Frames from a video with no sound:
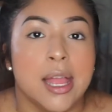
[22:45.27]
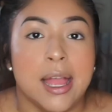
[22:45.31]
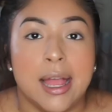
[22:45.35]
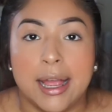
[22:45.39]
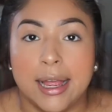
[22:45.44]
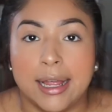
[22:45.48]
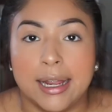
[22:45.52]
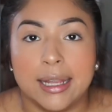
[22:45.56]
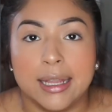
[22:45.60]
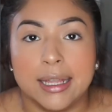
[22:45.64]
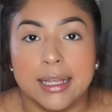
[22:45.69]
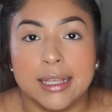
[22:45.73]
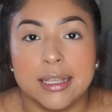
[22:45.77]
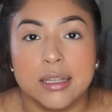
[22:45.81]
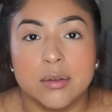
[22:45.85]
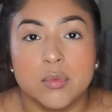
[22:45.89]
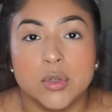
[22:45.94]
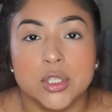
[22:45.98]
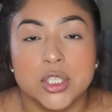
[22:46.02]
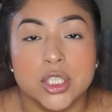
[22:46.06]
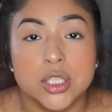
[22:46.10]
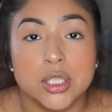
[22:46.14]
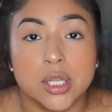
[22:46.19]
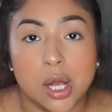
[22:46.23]
highlight,
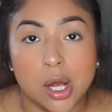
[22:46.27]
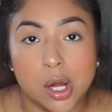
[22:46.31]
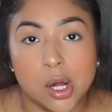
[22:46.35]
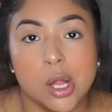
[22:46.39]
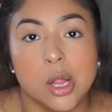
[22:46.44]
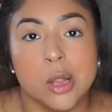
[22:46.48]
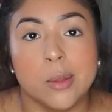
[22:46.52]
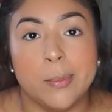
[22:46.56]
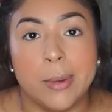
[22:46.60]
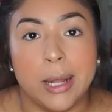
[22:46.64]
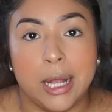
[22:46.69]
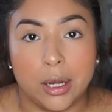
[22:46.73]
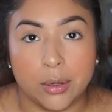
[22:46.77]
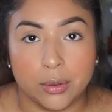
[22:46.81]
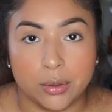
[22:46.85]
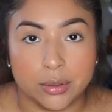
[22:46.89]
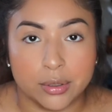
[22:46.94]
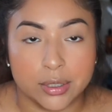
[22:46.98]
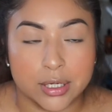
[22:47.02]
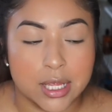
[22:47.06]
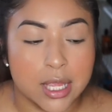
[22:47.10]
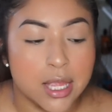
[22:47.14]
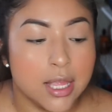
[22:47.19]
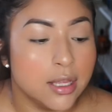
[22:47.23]
which is all
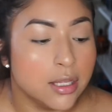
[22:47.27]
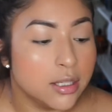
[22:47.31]
powdery.